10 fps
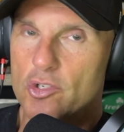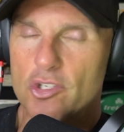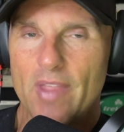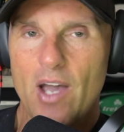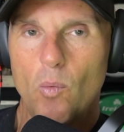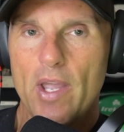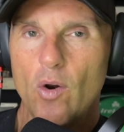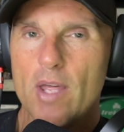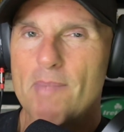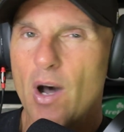so that way
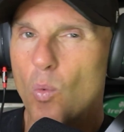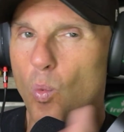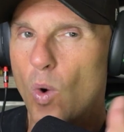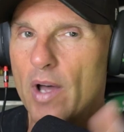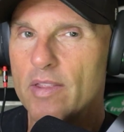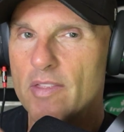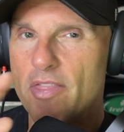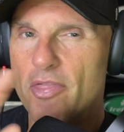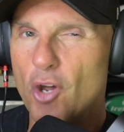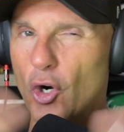only about
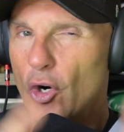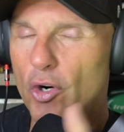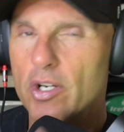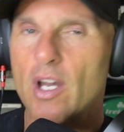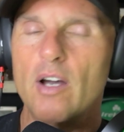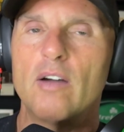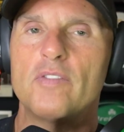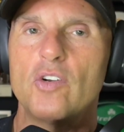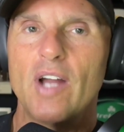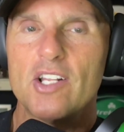1/3 of
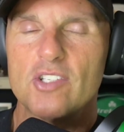the United